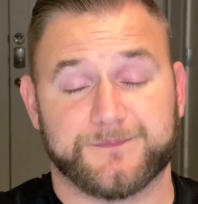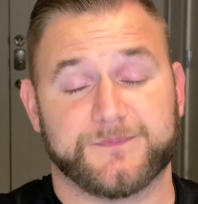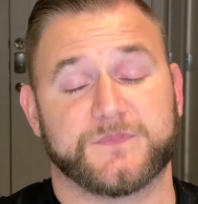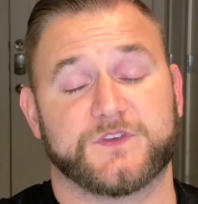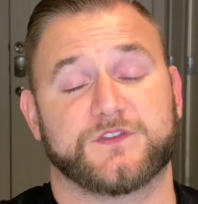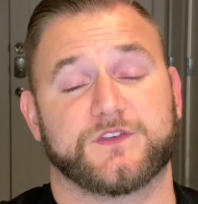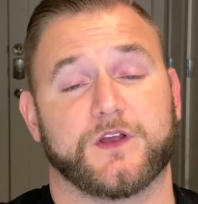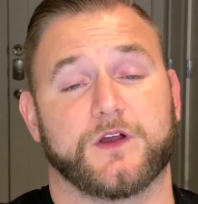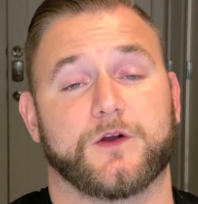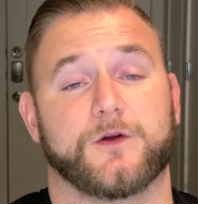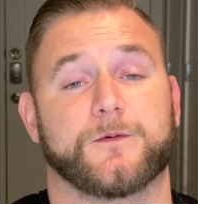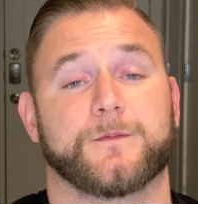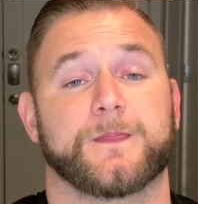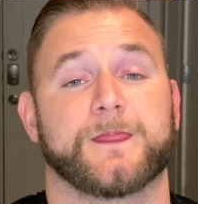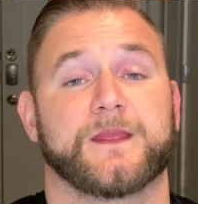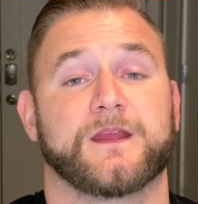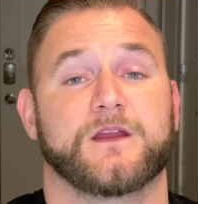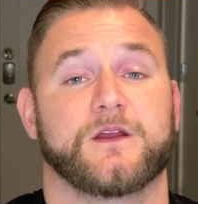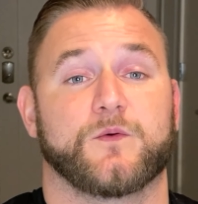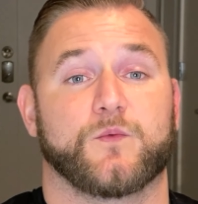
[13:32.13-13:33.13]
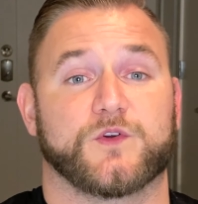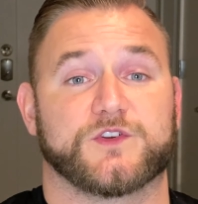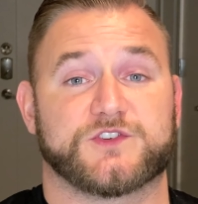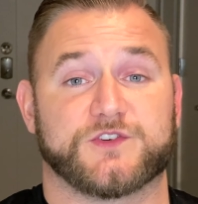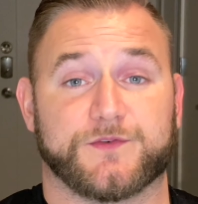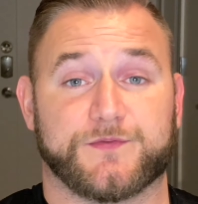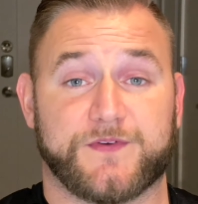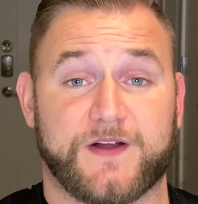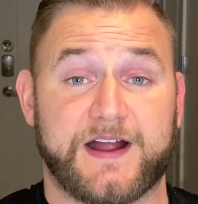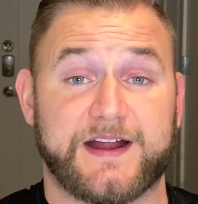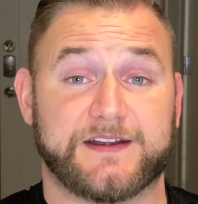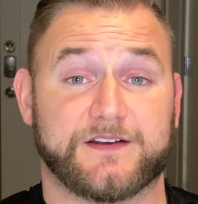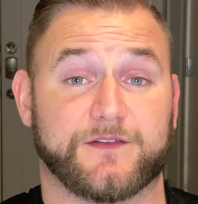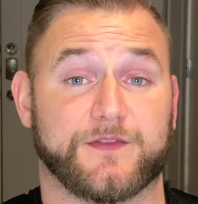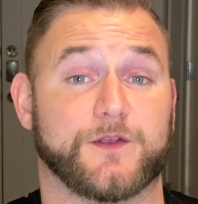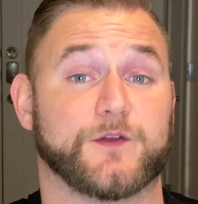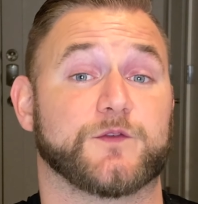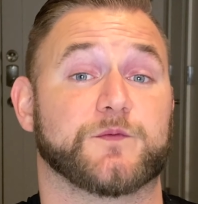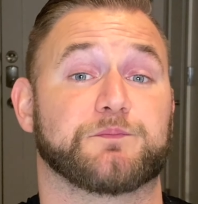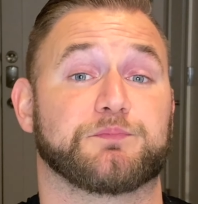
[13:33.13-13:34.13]
So what you'll find
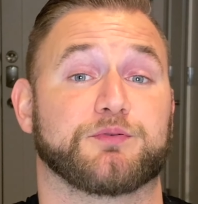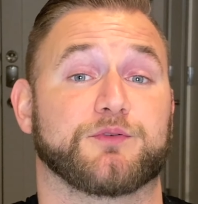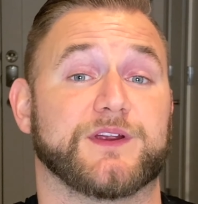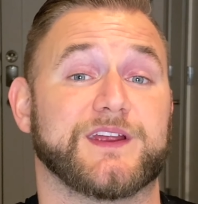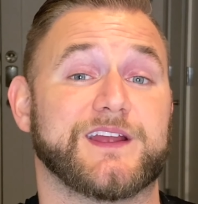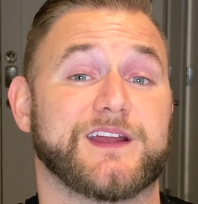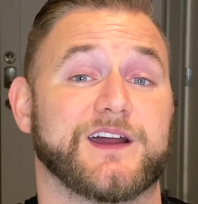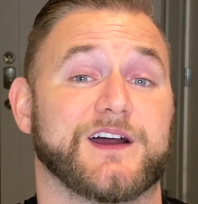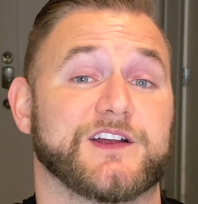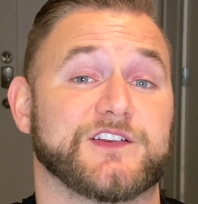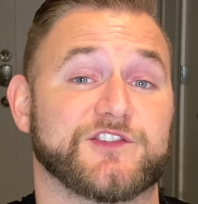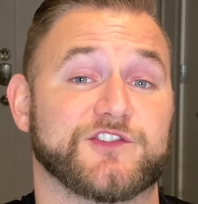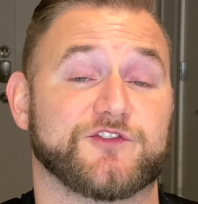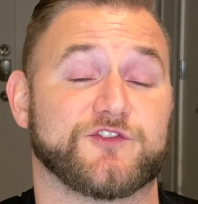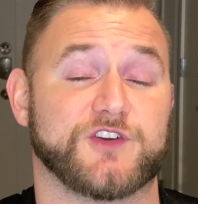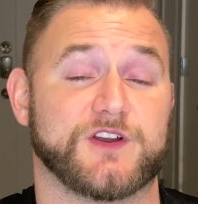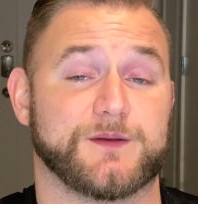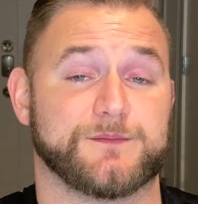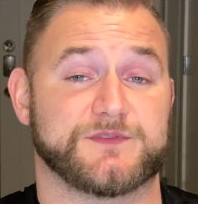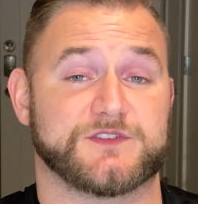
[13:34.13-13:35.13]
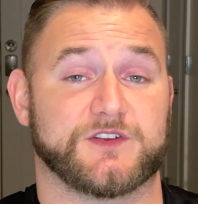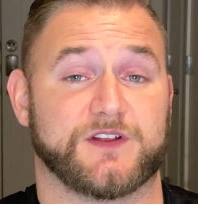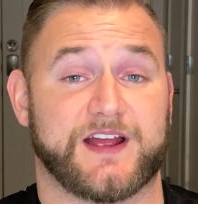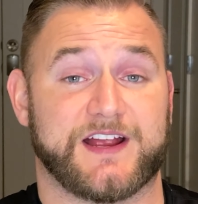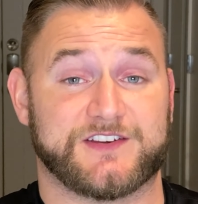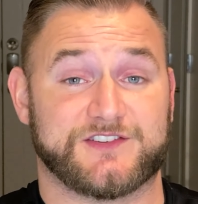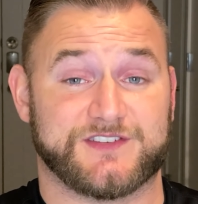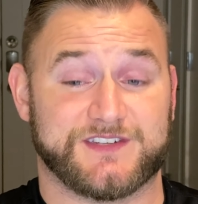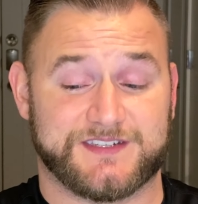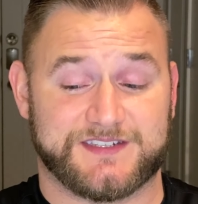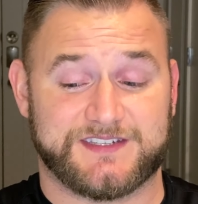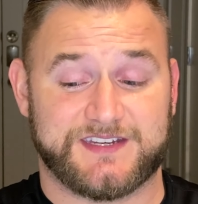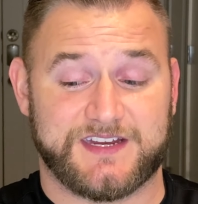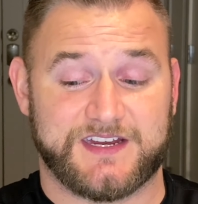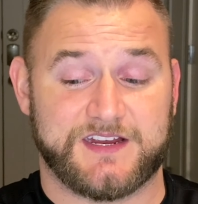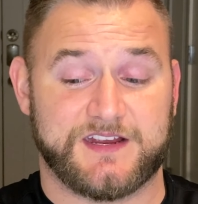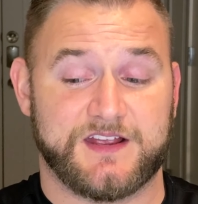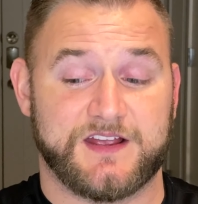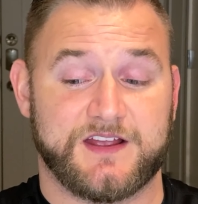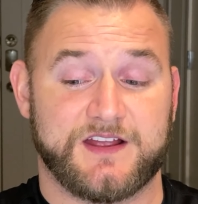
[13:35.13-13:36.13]
on those pre-cut strips, you'll actually
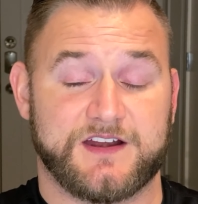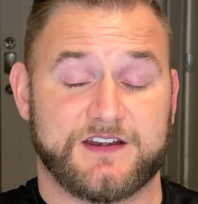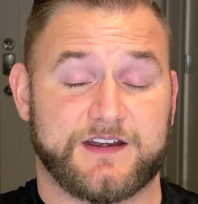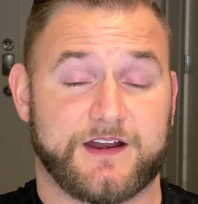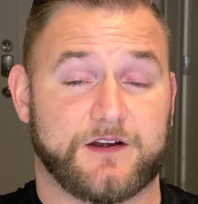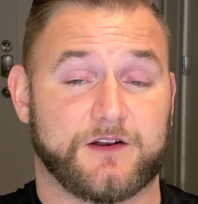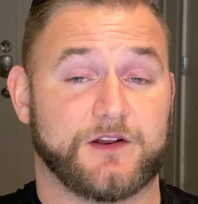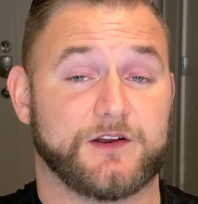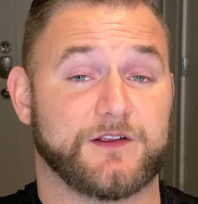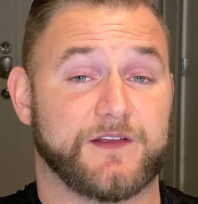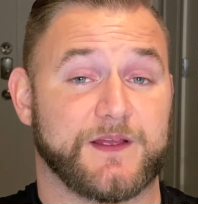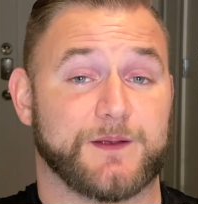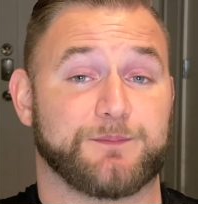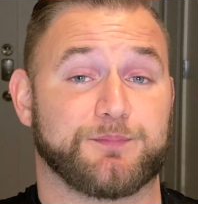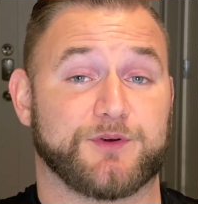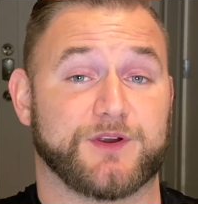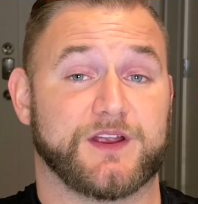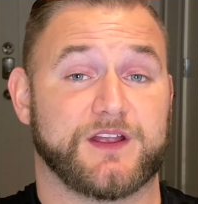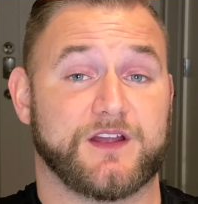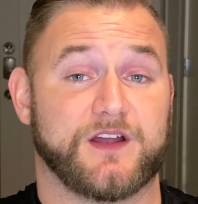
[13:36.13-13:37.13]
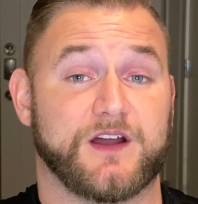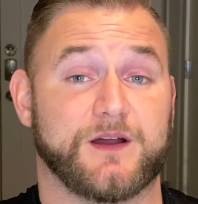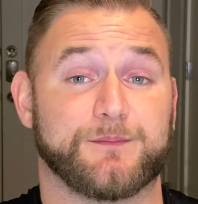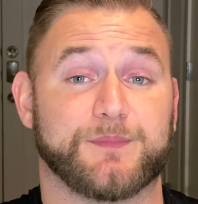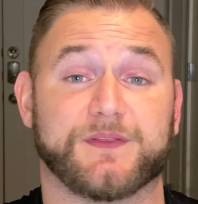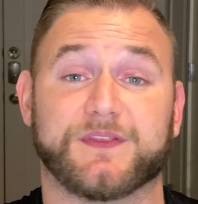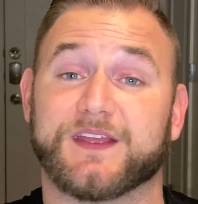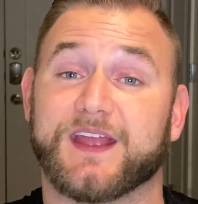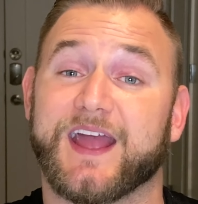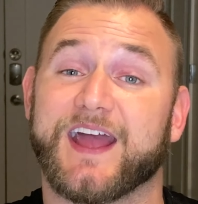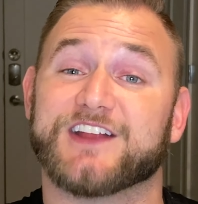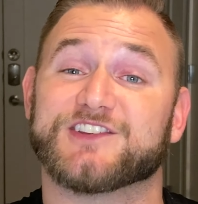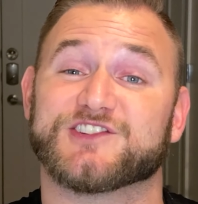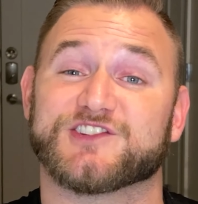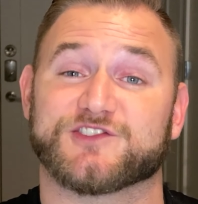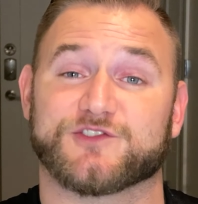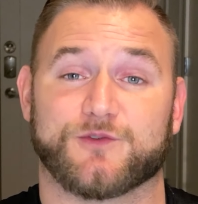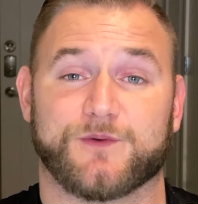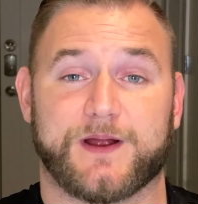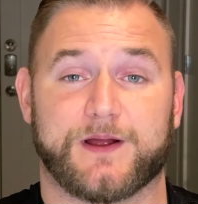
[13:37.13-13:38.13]
see not only are they pre-cut, but the
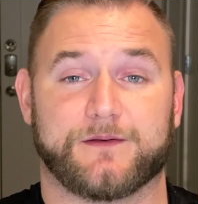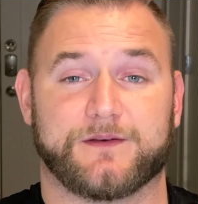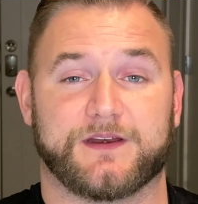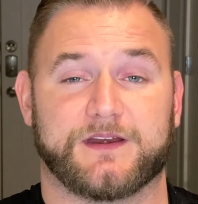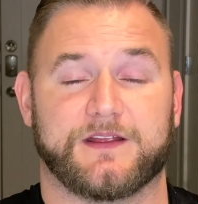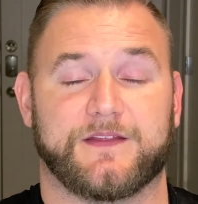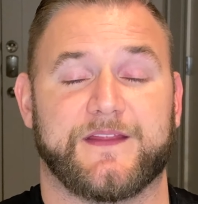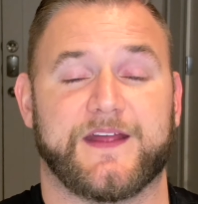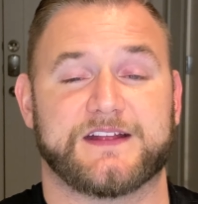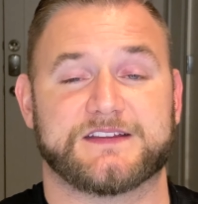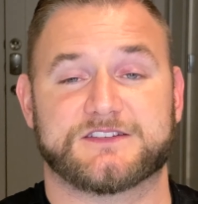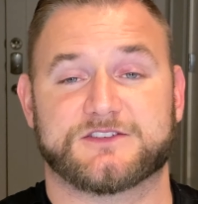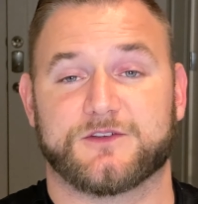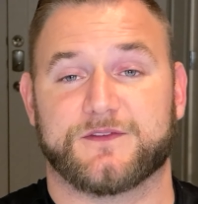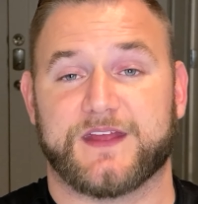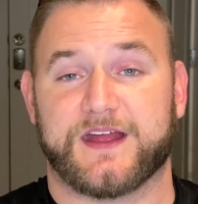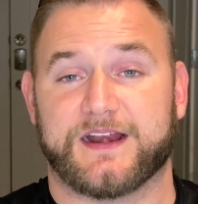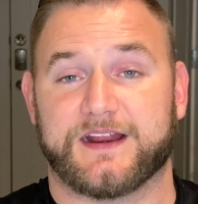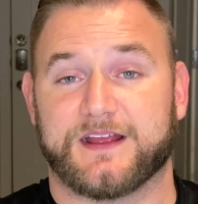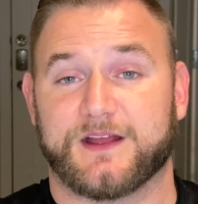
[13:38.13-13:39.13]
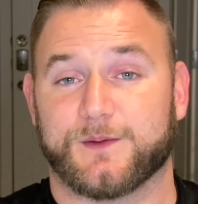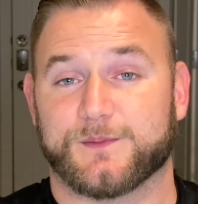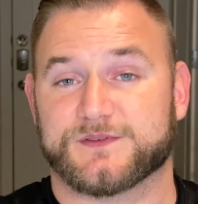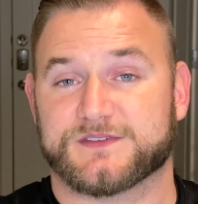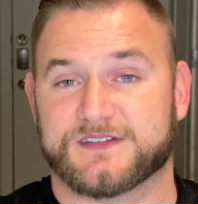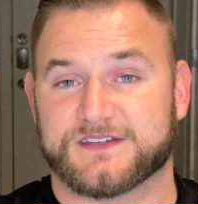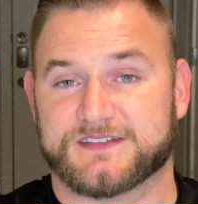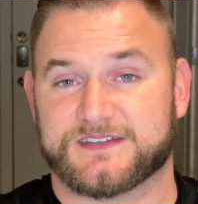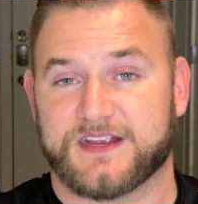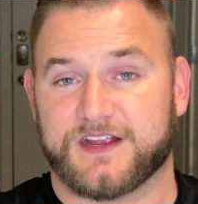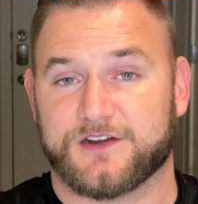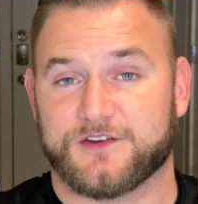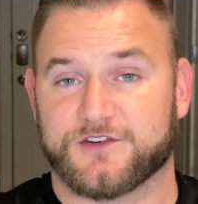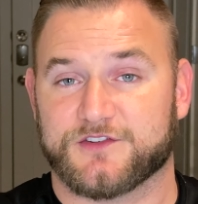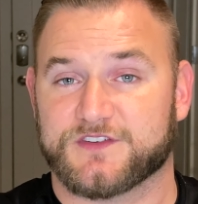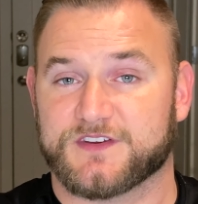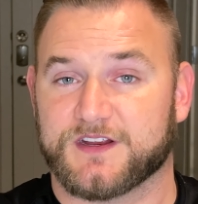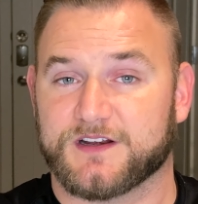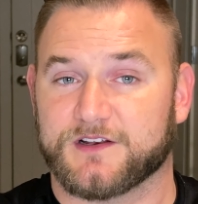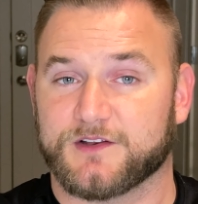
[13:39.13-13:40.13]
edges are rounded, and that's so that it helps to stay on your
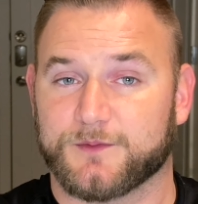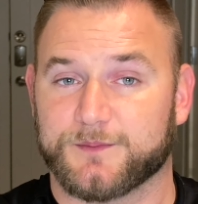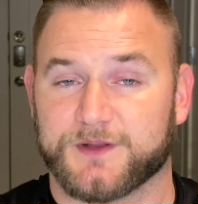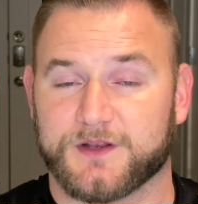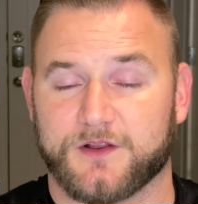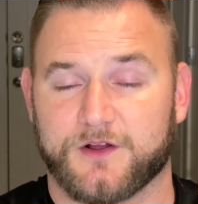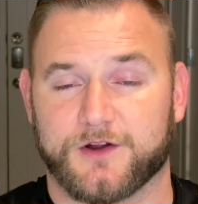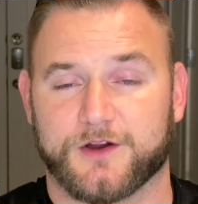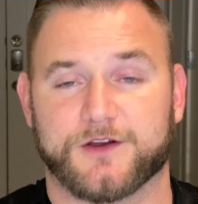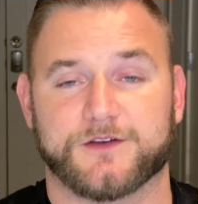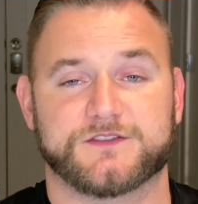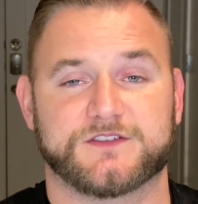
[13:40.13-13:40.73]
skin a little bit longer.